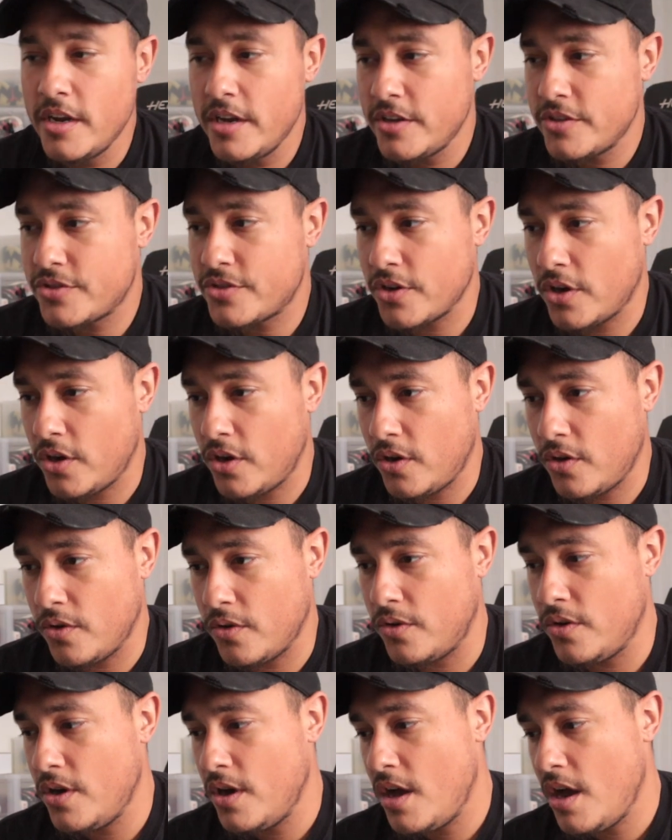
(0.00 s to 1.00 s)

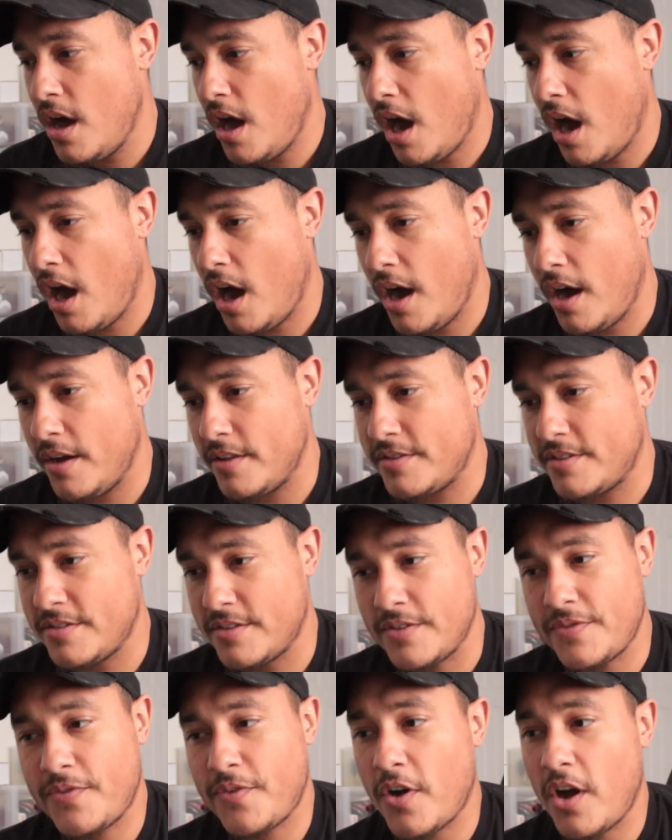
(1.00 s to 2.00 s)
So this
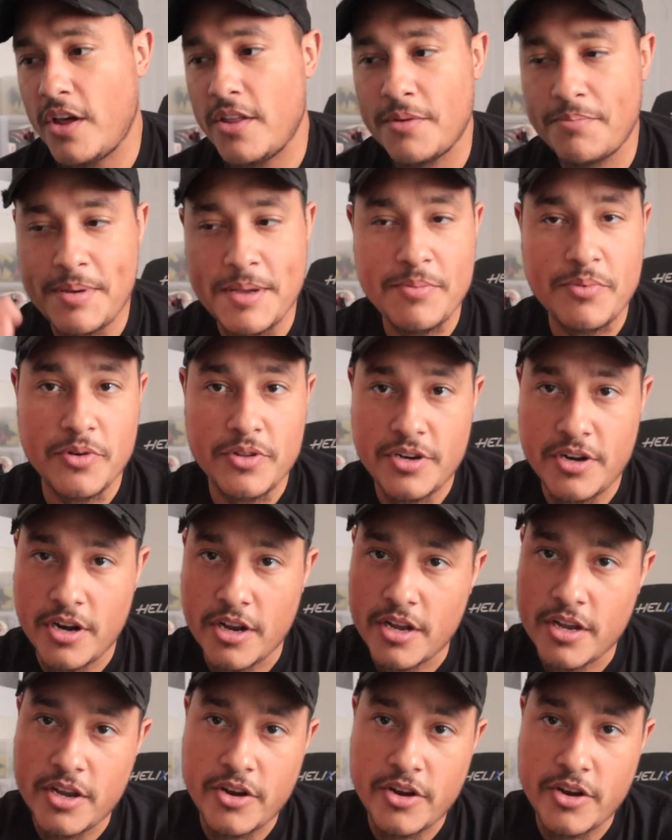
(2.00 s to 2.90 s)
is for all the people that are